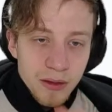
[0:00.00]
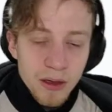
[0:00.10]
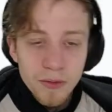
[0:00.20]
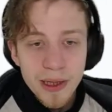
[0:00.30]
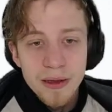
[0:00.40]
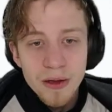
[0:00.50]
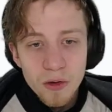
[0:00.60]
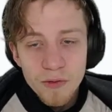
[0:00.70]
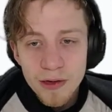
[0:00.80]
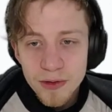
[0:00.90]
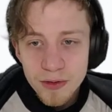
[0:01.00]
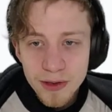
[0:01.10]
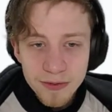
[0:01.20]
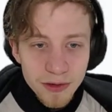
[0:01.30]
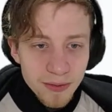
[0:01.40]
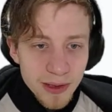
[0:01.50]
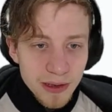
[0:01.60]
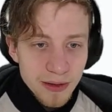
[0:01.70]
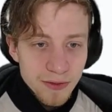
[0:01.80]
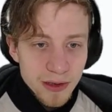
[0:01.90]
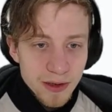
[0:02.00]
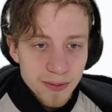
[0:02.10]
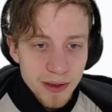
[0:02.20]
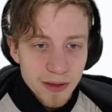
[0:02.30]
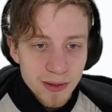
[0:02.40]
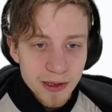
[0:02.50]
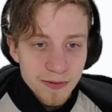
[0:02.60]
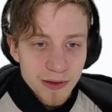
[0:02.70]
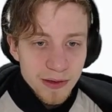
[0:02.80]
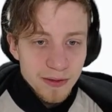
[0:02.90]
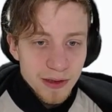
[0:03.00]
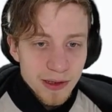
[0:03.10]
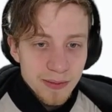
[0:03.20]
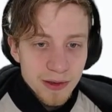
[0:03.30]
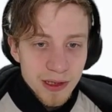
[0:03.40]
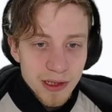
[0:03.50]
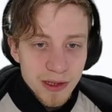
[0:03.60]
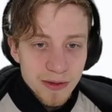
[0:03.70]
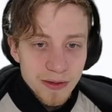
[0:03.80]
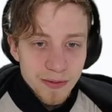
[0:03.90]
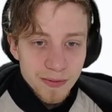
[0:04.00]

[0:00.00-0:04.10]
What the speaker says: oh wait, no, why would you deform it? I would expect that by default it's gonna keep the ratio.